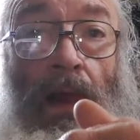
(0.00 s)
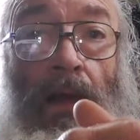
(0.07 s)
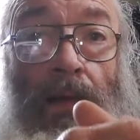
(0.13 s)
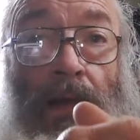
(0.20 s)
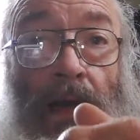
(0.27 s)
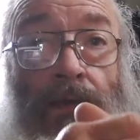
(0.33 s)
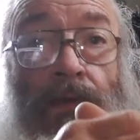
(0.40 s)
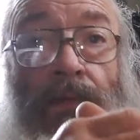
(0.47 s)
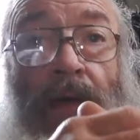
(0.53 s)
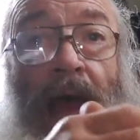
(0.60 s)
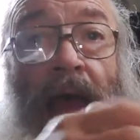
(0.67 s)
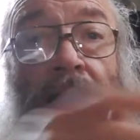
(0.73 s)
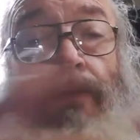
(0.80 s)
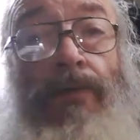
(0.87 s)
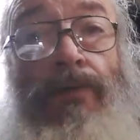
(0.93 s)
Because you
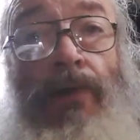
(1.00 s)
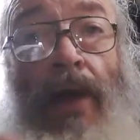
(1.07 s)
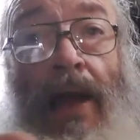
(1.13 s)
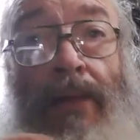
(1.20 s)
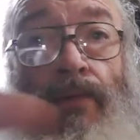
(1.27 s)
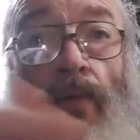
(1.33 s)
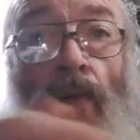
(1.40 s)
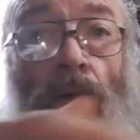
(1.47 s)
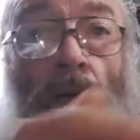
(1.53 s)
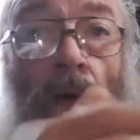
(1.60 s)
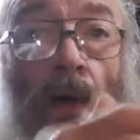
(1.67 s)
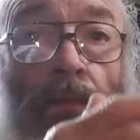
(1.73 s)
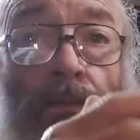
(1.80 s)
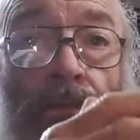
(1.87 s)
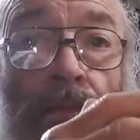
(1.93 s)
had this trap so
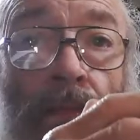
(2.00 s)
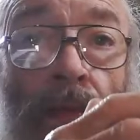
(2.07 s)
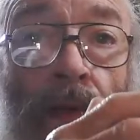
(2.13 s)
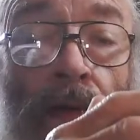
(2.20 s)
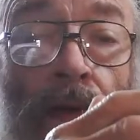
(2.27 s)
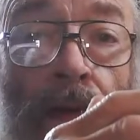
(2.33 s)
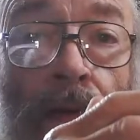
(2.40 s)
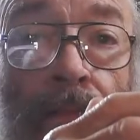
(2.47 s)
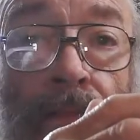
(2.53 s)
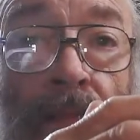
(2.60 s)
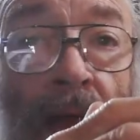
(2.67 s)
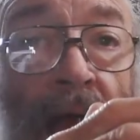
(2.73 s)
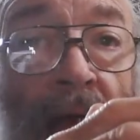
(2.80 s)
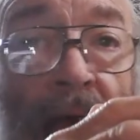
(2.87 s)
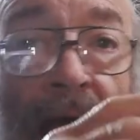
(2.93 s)
long
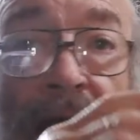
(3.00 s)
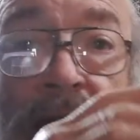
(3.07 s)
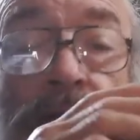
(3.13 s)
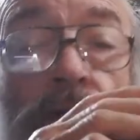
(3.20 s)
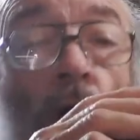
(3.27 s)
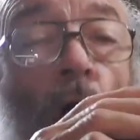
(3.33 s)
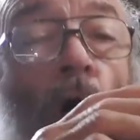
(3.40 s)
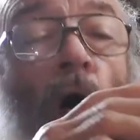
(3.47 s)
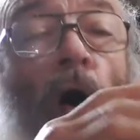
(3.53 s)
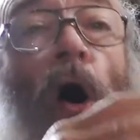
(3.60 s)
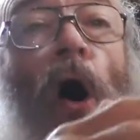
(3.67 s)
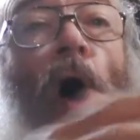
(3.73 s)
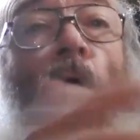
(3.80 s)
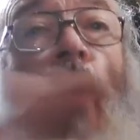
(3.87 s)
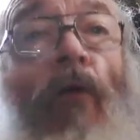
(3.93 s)
and it's
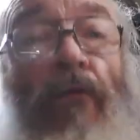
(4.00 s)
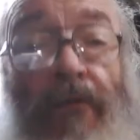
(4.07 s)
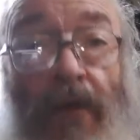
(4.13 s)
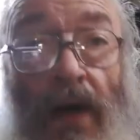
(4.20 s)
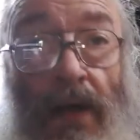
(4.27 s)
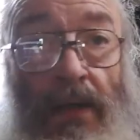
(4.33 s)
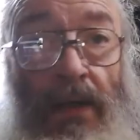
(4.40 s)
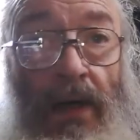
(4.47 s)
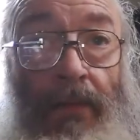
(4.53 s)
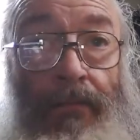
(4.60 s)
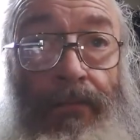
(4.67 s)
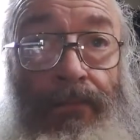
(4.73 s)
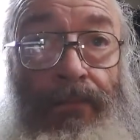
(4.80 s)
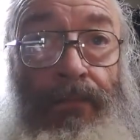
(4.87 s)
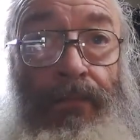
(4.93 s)
all fucked up.
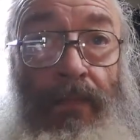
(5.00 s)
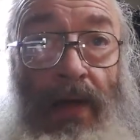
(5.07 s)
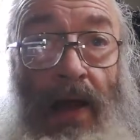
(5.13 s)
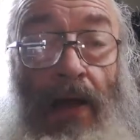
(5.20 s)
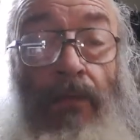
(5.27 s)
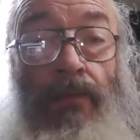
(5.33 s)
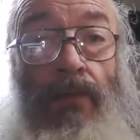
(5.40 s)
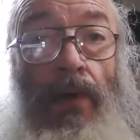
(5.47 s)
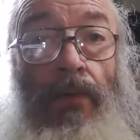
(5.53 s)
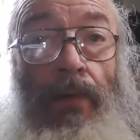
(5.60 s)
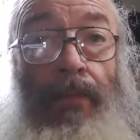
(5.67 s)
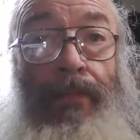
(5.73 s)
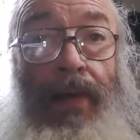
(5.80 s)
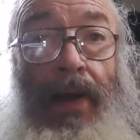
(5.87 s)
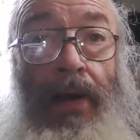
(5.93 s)
I was going to
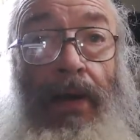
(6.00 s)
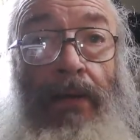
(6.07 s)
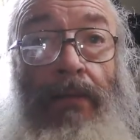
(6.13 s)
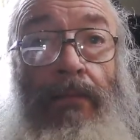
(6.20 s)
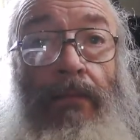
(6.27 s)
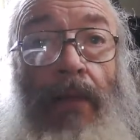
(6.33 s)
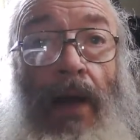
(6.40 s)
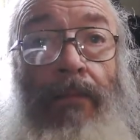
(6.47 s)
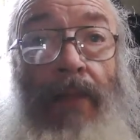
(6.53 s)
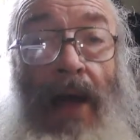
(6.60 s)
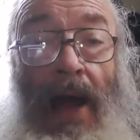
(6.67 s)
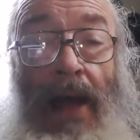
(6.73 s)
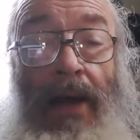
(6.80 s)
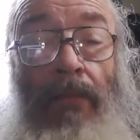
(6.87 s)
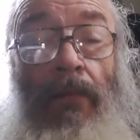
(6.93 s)
repair it, but I'm
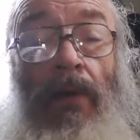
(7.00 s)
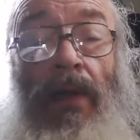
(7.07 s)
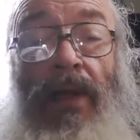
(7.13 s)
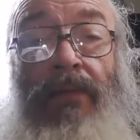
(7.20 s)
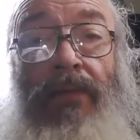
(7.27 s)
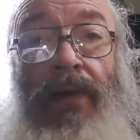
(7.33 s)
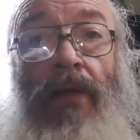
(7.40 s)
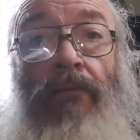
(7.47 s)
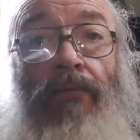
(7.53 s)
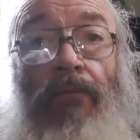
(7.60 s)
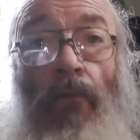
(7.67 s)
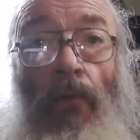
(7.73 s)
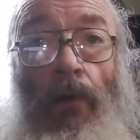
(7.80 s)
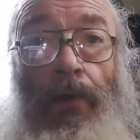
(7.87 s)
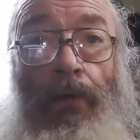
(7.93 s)
not. I'm going to leave it here
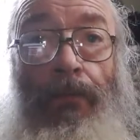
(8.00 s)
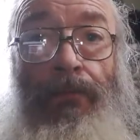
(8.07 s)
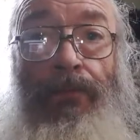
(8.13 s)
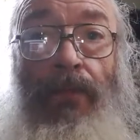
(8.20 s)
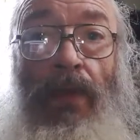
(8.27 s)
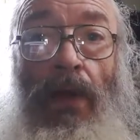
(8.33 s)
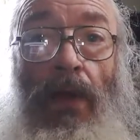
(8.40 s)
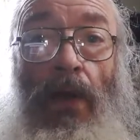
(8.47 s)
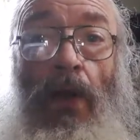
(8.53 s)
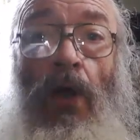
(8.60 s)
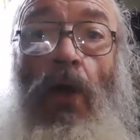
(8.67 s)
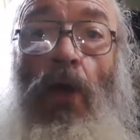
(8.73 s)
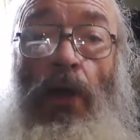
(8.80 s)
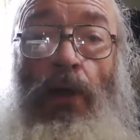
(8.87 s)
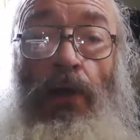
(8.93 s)
for you.
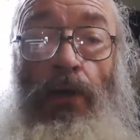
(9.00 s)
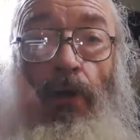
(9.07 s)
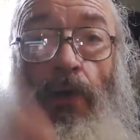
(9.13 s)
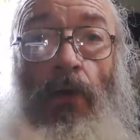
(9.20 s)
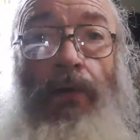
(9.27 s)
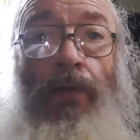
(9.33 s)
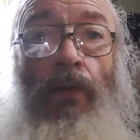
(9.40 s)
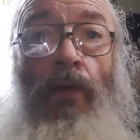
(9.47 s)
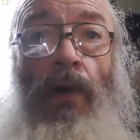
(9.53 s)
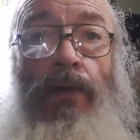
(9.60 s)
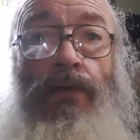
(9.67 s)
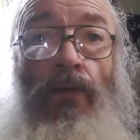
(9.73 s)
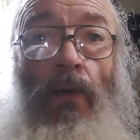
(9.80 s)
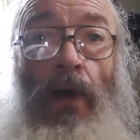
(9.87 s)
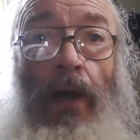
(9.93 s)
Do with it what
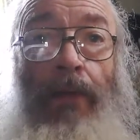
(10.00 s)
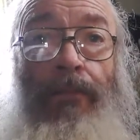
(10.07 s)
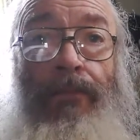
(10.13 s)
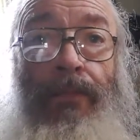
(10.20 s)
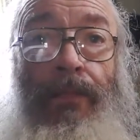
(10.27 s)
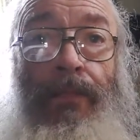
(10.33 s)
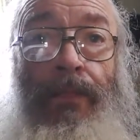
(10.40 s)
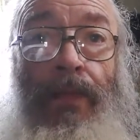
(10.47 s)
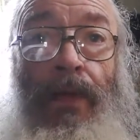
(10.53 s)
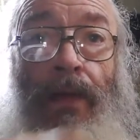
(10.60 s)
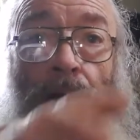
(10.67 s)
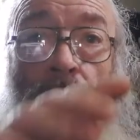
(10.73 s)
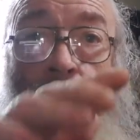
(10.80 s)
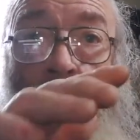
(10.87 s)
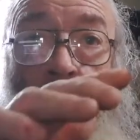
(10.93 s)
you want.
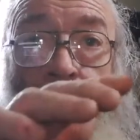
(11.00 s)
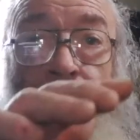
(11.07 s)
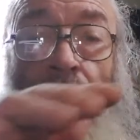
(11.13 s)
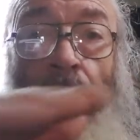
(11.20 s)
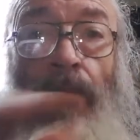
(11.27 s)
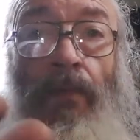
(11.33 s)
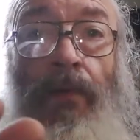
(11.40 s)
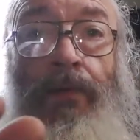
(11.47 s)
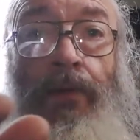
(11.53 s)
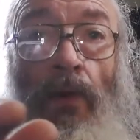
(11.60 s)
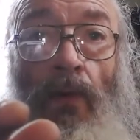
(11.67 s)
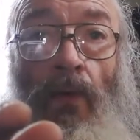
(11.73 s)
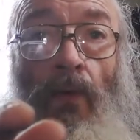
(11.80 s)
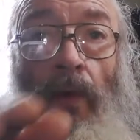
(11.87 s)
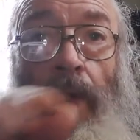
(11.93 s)
I'm done with
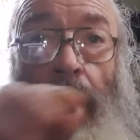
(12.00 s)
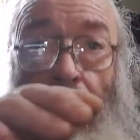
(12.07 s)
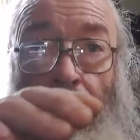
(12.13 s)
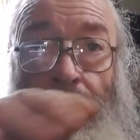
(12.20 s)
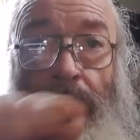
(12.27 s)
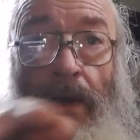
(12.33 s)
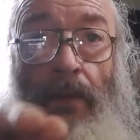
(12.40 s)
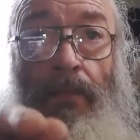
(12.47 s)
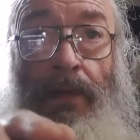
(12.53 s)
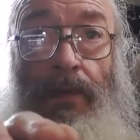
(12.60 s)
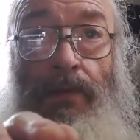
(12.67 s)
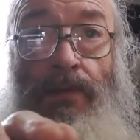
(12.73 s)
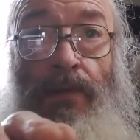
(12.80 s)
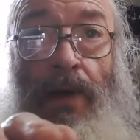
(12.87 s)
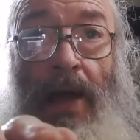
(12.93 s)
you and I'm done with
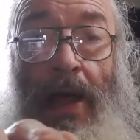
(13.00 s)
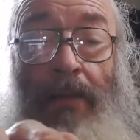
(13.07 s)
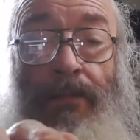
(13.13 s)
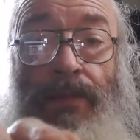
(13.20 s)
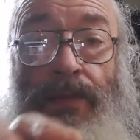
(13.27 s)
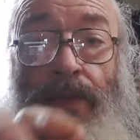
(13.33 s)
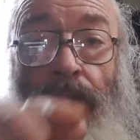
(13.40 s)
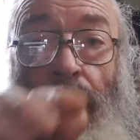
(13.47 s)
these traps.